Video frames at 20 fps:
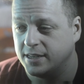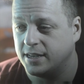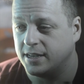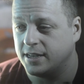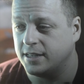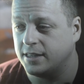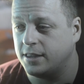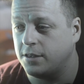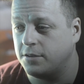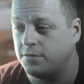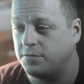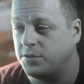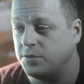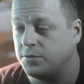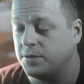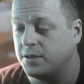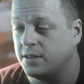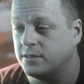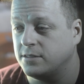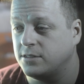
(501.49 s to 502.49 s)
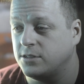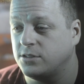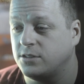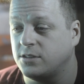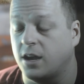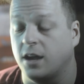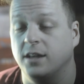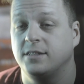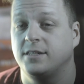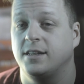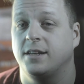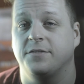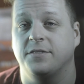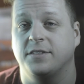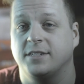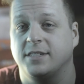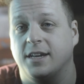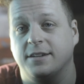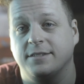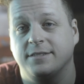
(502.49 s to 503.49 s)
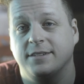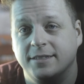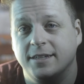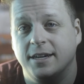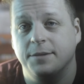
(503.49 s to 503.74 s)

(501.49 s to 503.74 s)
I love doing just tons of different stuff.